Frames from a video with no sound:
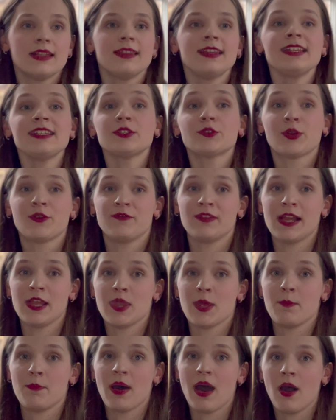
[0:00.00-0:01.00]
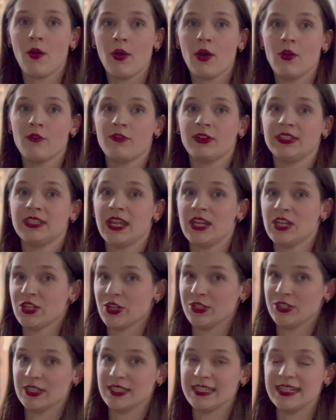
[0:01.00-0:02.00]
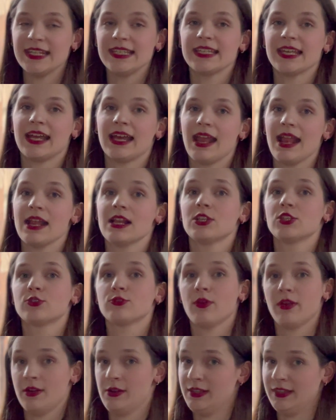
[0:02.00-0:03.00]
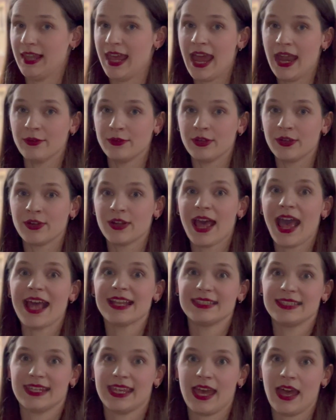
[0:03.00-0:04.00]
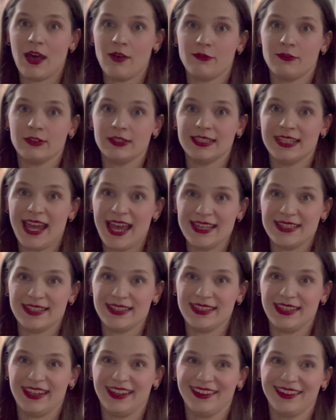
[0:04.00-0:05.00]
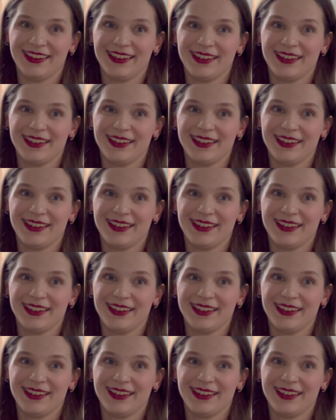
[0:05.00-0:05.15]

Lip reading: This reveals the power of attention to detail, trial and error, and careful testing.